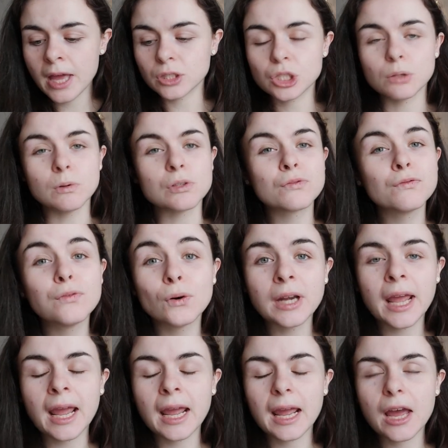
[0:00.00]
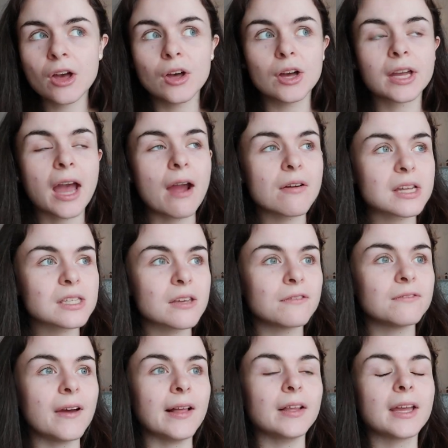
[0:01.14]
She was funny. Her character
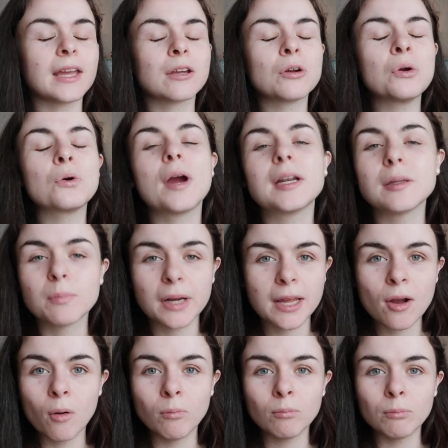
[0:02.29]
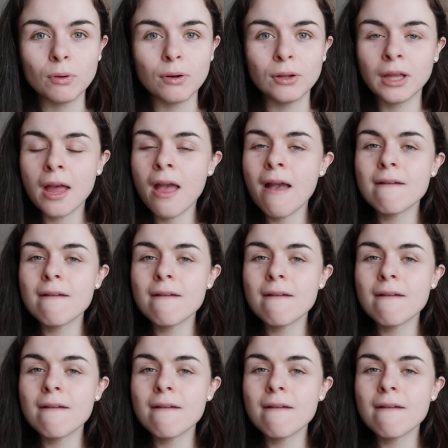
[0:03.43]
felt incredibly humble,